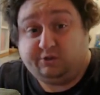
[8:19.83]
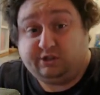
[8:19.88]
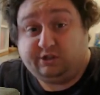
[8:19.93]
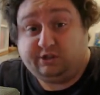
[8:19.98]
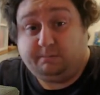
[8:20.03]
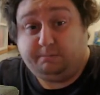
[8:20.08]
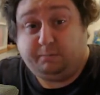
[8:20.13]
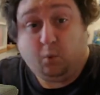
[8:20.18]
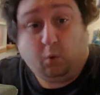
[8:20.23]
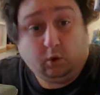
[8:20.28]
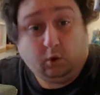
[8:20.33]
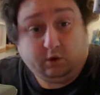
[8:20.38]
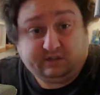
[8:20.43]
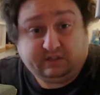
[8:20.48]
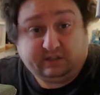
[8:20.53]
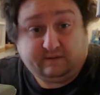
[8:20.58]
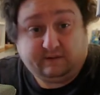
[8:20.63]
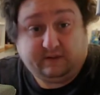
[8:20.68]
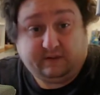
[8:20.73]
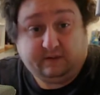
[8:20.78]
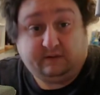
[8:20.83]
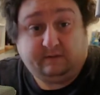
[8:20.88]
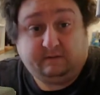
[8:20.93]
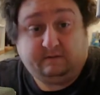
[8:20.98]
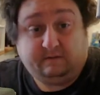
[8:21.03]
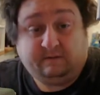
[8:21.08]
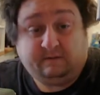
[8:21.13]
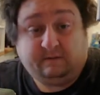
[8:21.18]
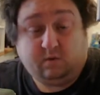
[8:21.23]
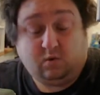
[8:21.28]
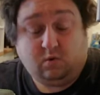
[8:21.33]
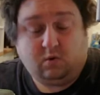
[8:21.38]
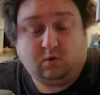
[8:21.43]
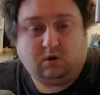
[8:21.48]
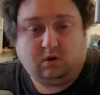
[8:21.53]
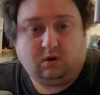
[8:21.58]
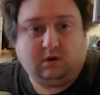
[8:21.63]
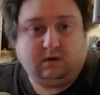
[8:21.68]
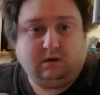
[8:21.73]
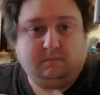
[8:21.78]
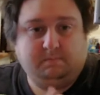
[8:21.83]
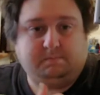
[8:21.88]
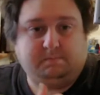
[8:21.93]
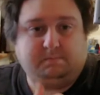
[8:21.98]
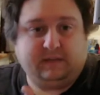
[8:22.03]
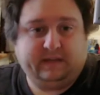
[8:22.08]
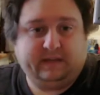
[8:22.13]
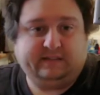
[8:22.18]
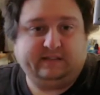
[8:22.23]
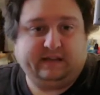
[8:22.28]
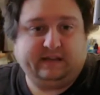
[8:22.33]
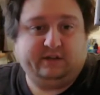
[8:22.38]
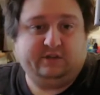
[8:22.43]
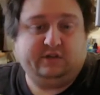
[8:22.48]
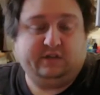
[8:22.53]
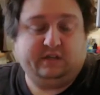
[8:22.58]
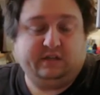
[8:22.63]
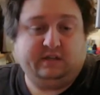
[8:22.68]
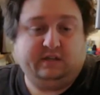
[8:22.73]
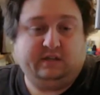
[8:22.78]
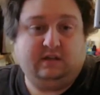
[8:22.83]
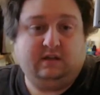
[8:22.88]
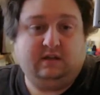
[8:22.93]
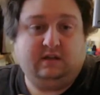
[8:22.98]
ports of it for PlayStation